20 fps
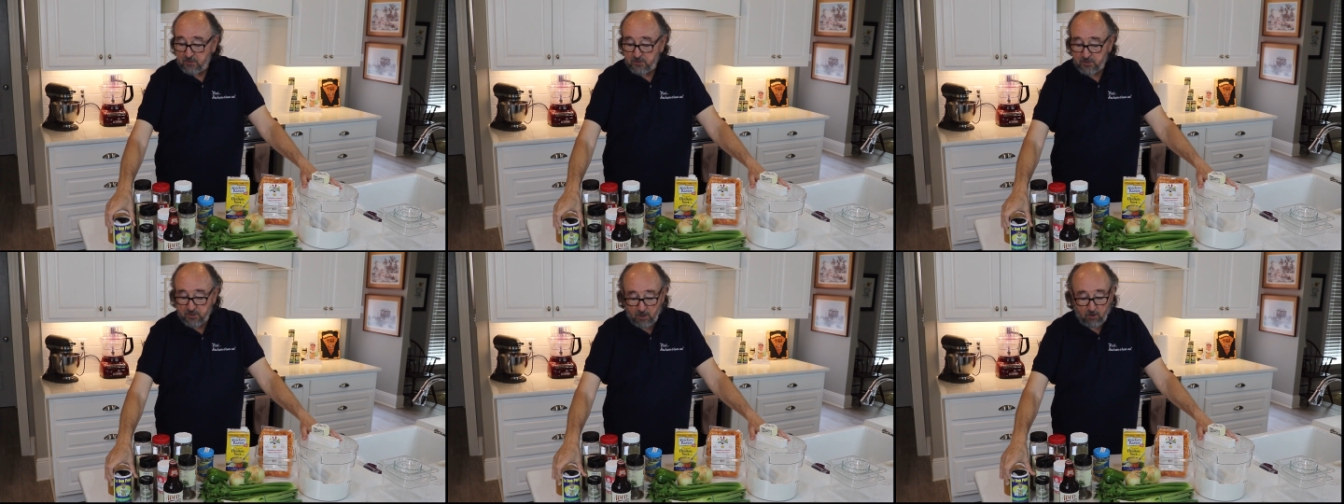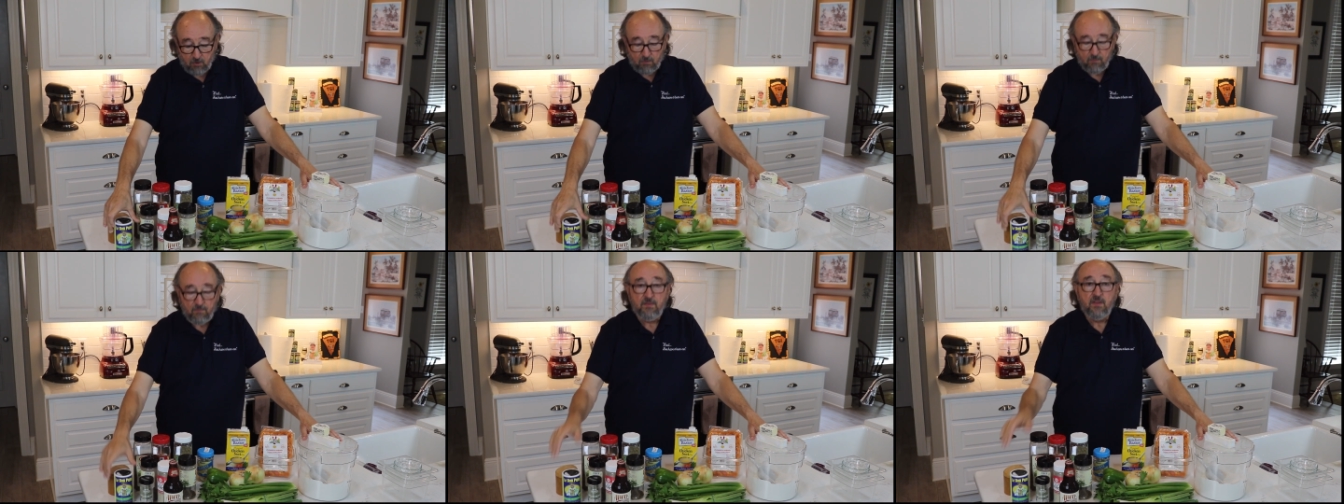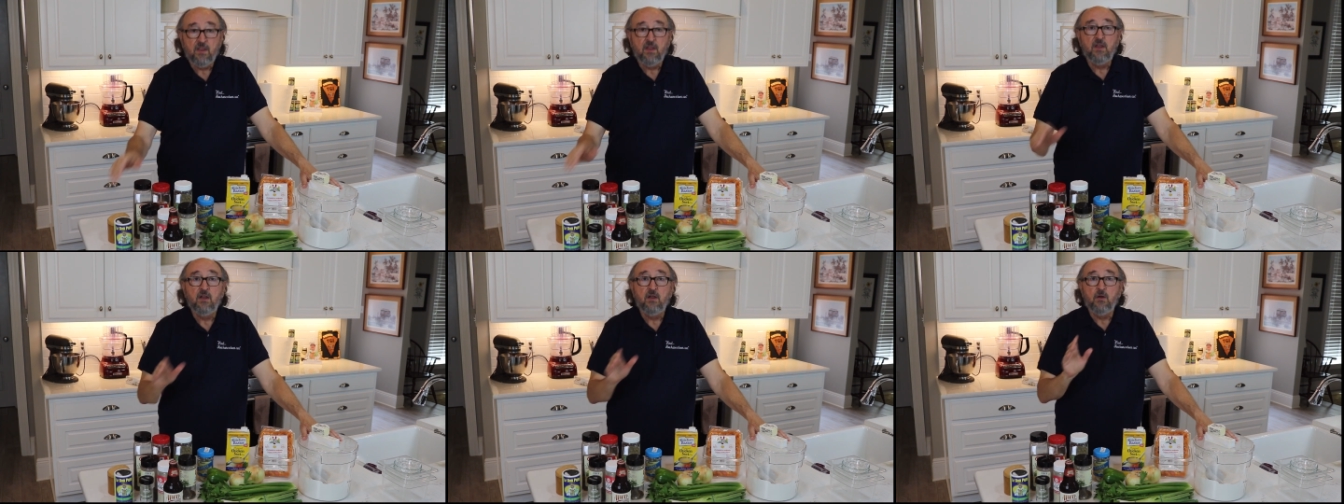So
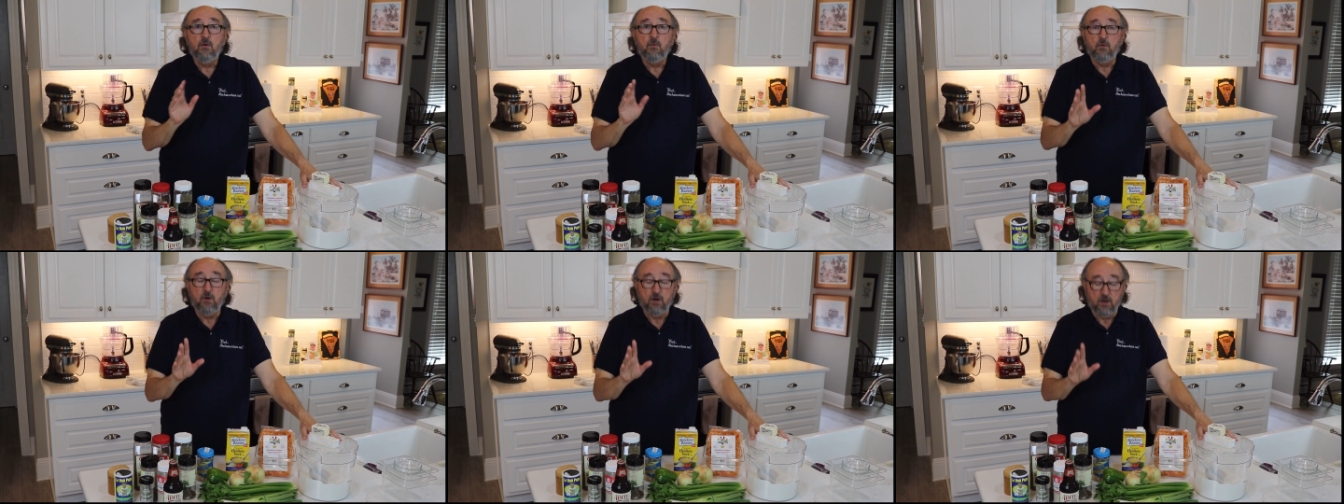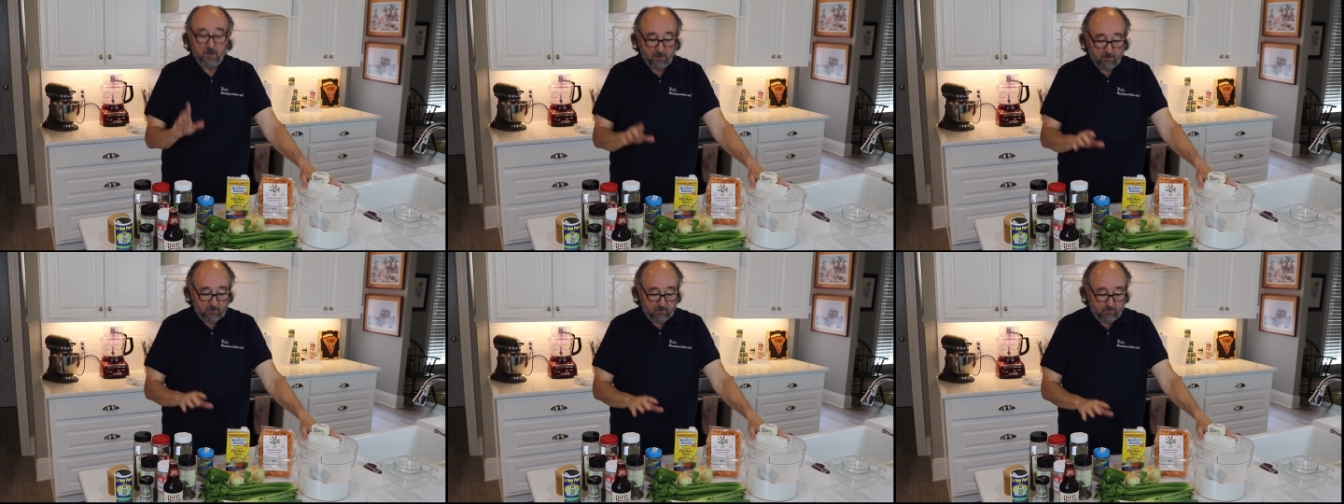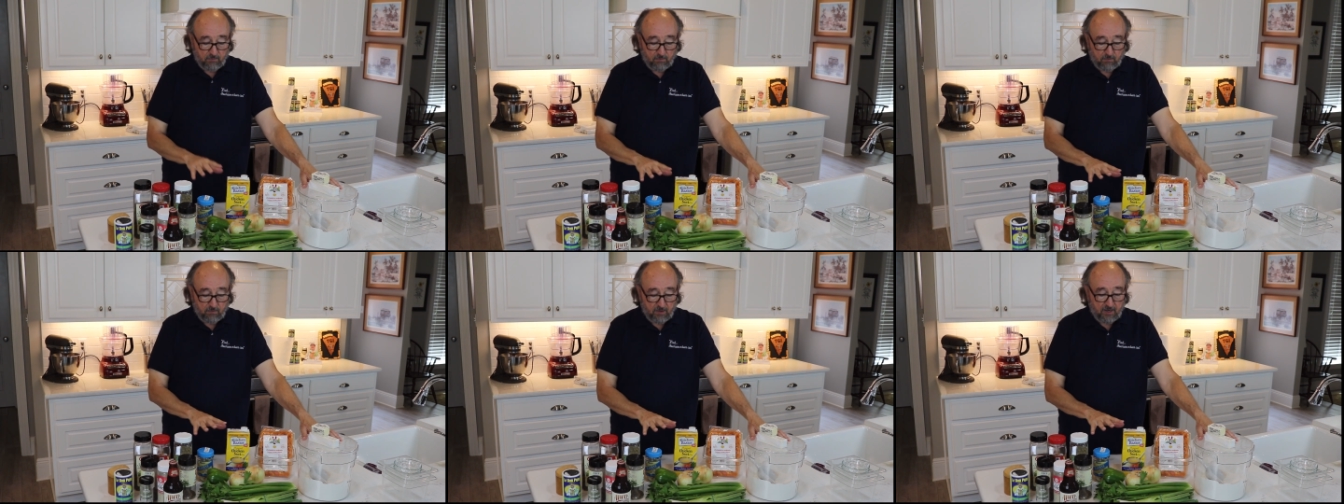we're going to
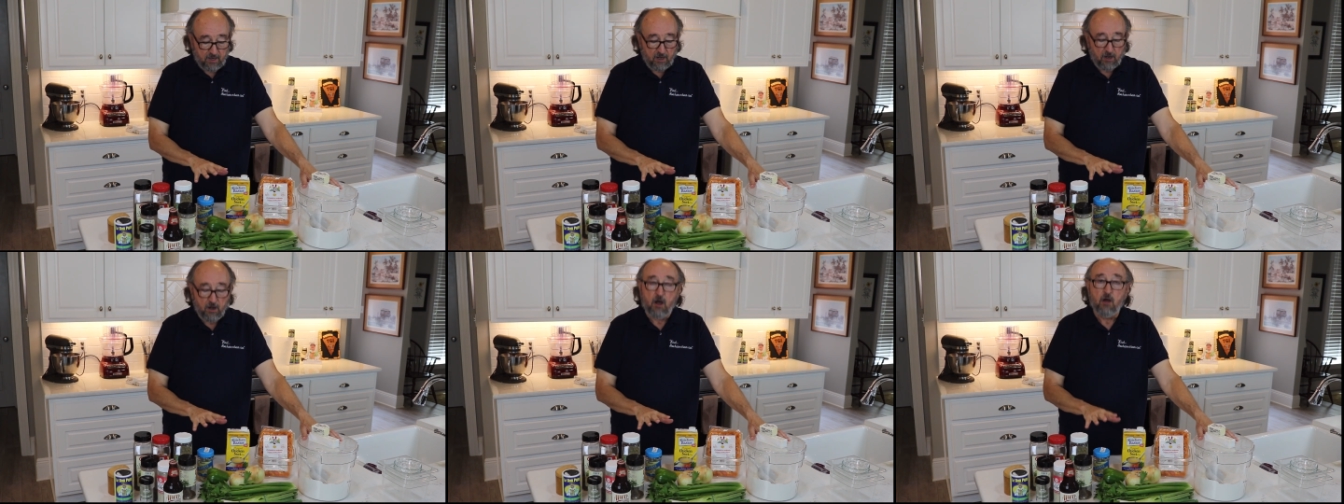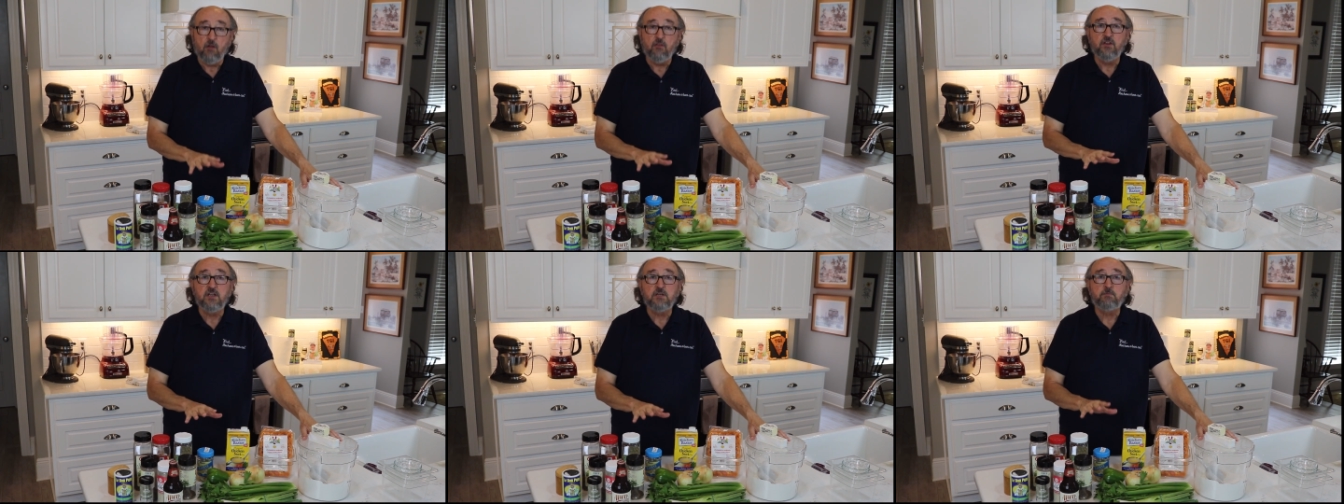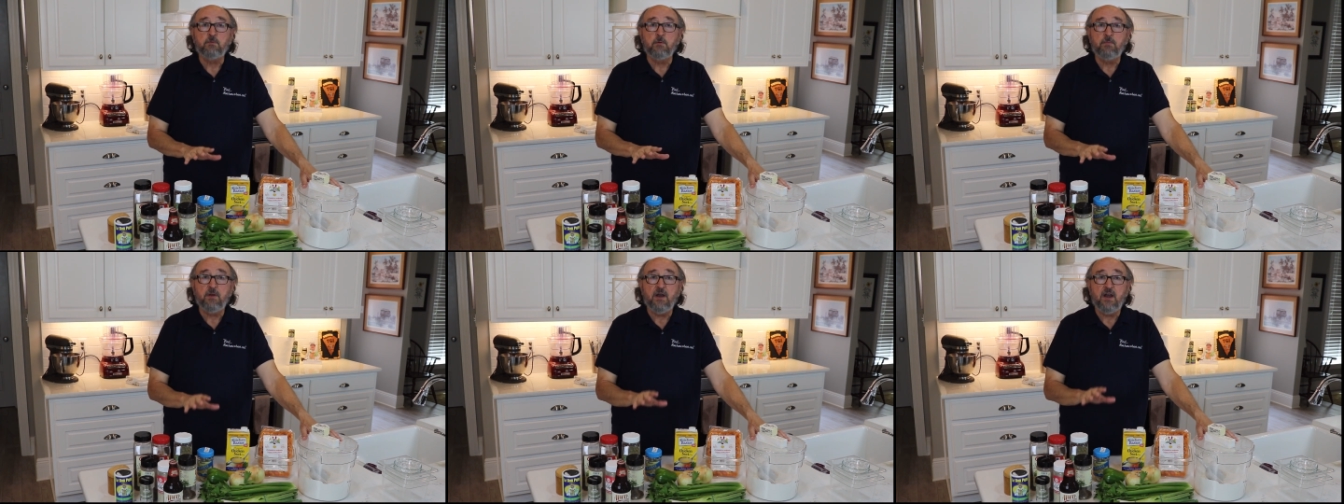get all these
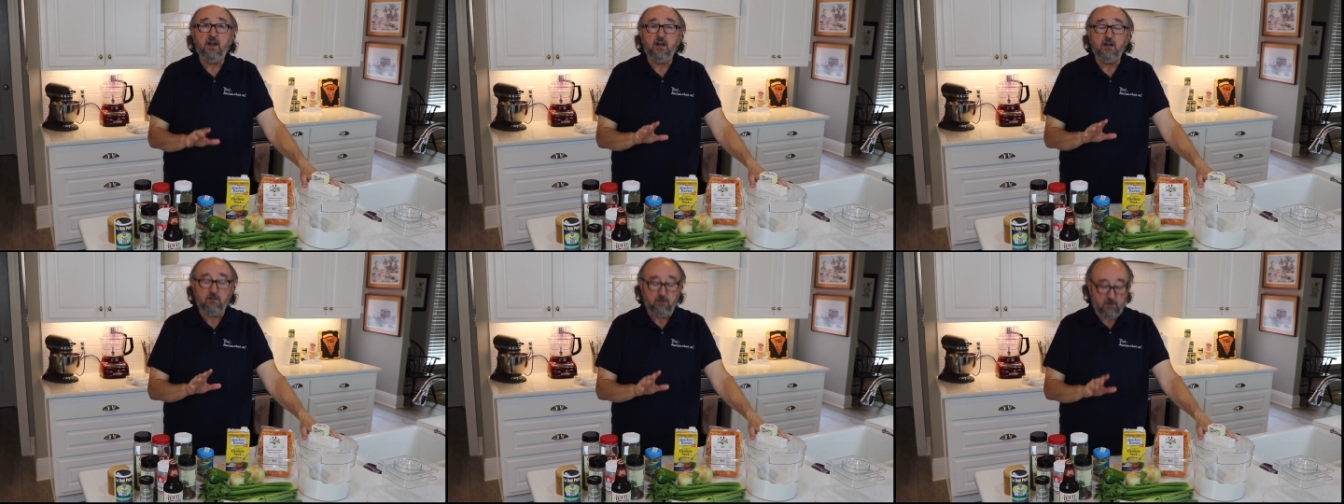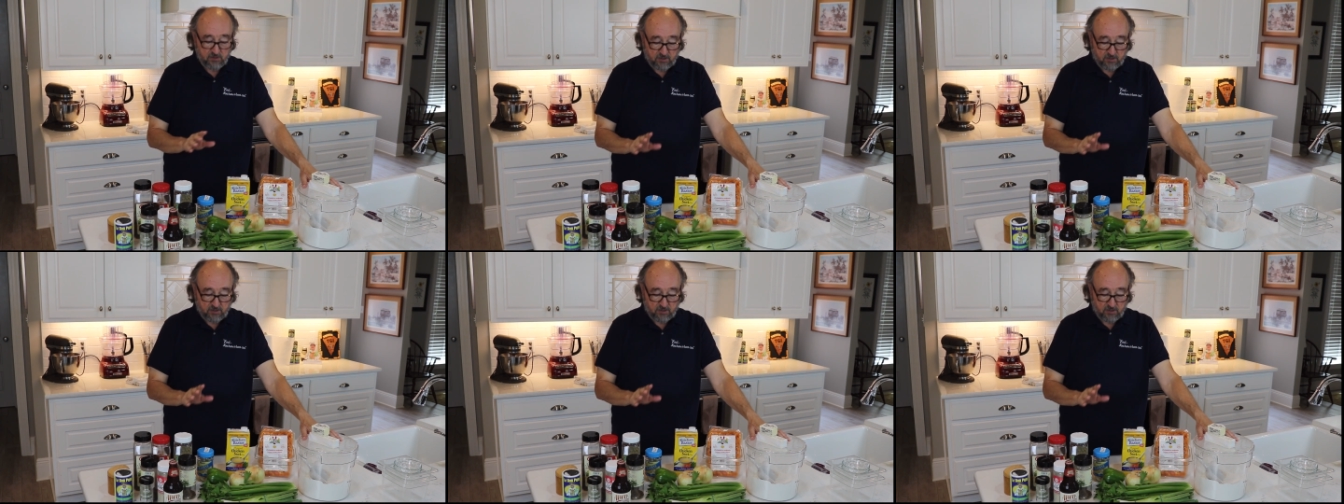prepared,